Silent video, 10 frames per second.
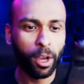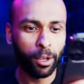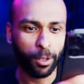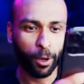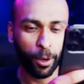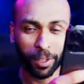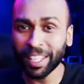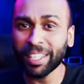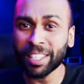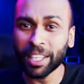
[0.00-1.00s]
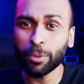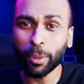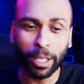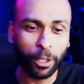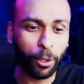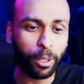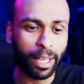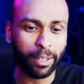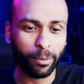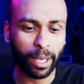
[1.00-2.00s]
So this is really good
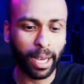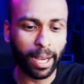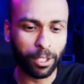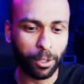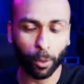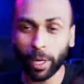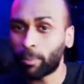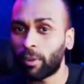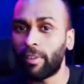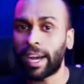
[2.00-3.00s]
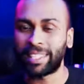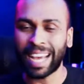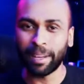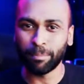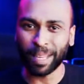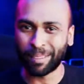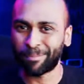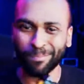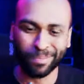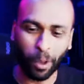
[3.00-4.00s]
in regards to what it provides. Like
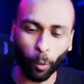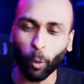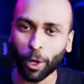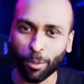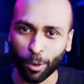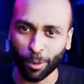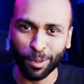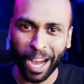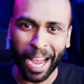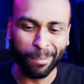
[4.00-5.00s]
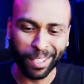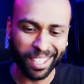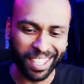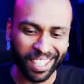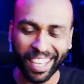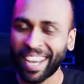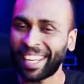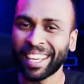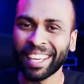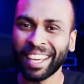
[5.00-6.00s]
waterproof, IP68.